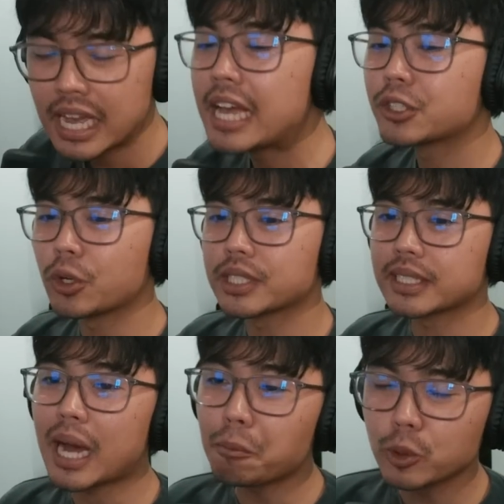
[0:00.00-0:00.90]
So it's a
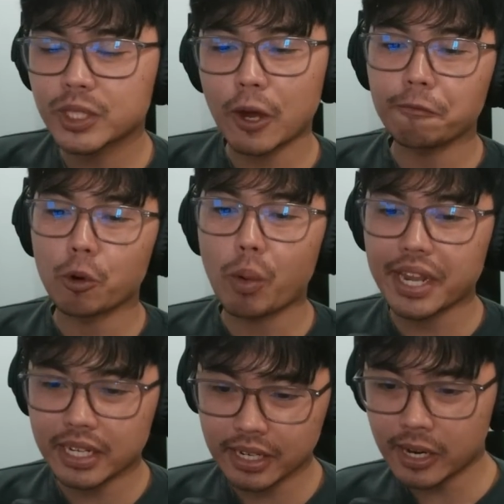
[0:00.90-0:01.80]
double Self
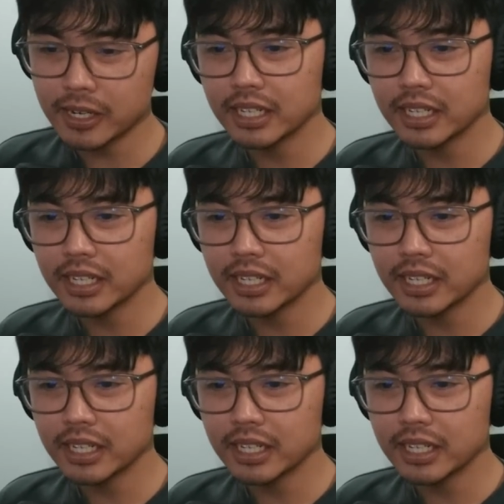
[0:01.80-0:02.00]
Awakener.